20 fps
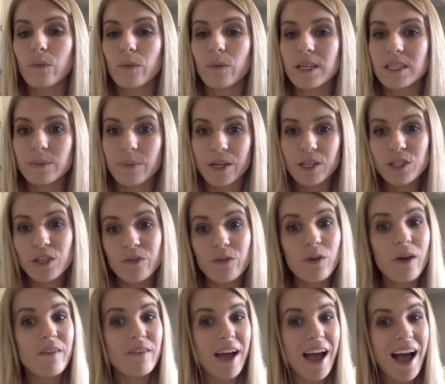especially if you
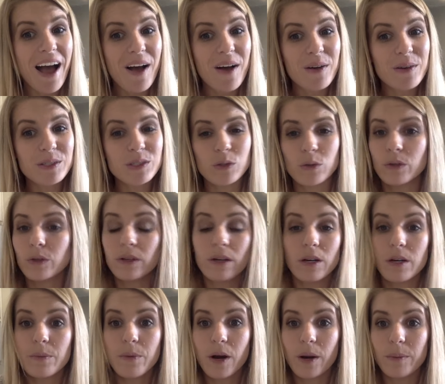have a house or
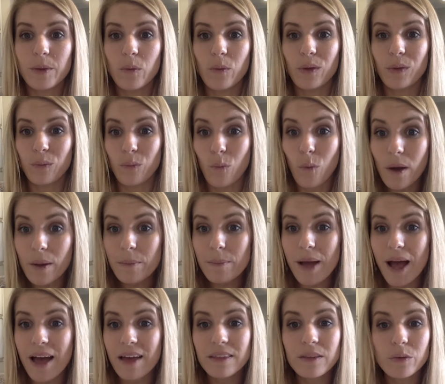an apartment with one
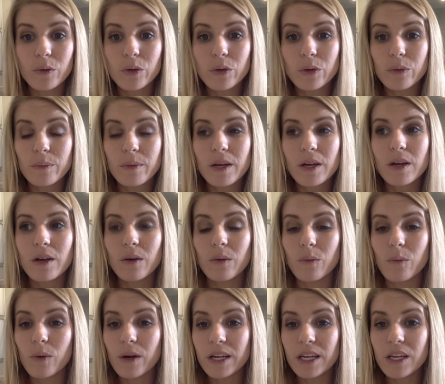bathroom.
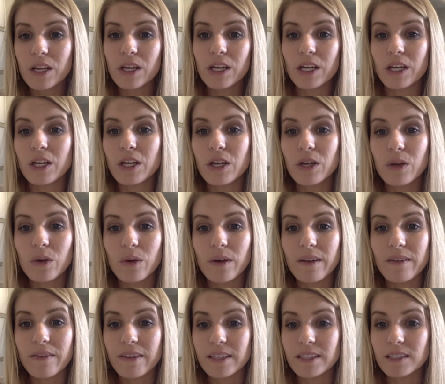What are you going to do
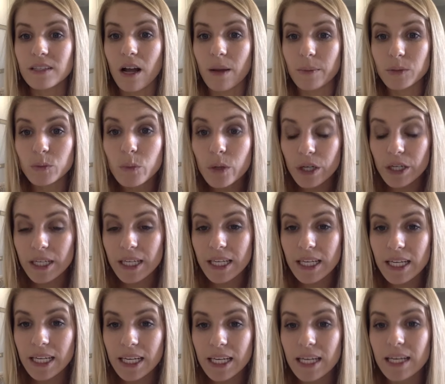if it stops
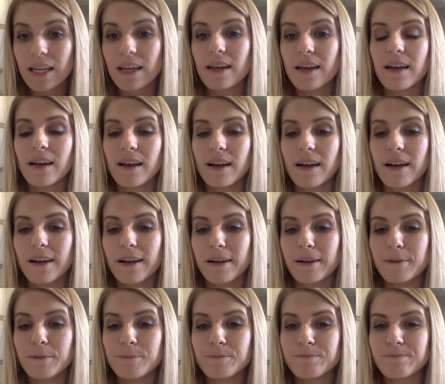working?
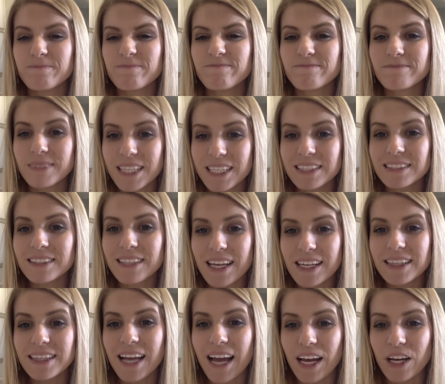Things
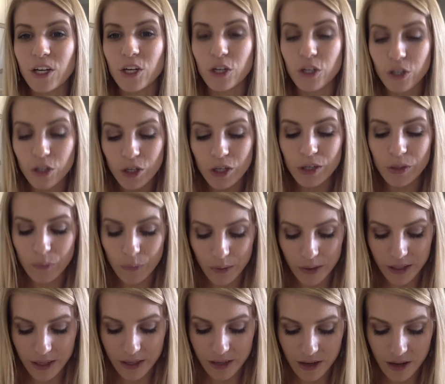like that. You're going to
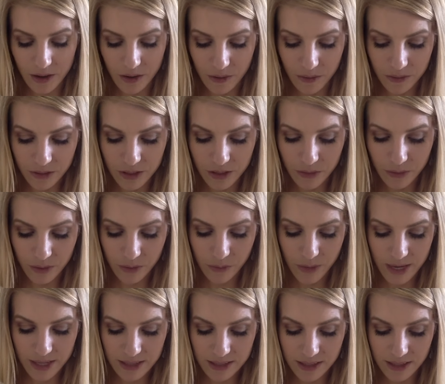want to know. You don't want to
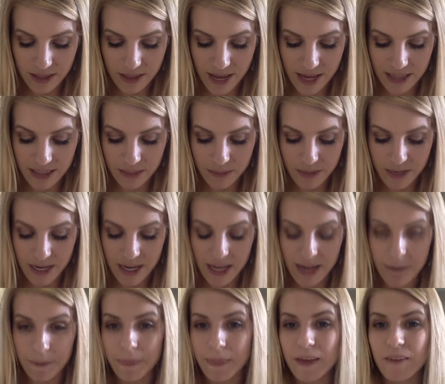wait to the last
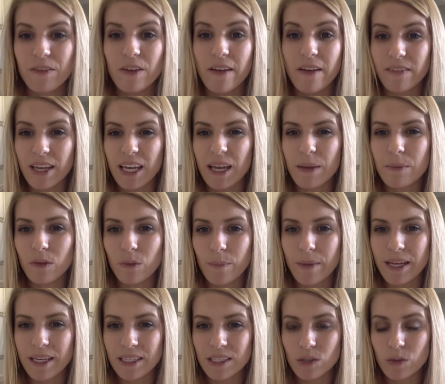minute. And if you have like a little
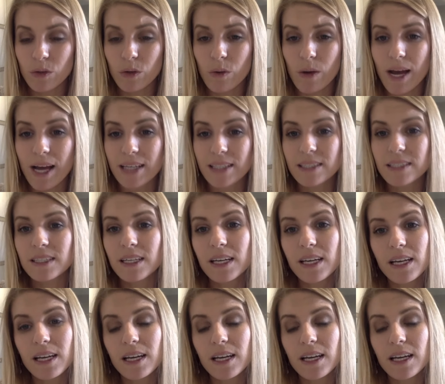maintenance request,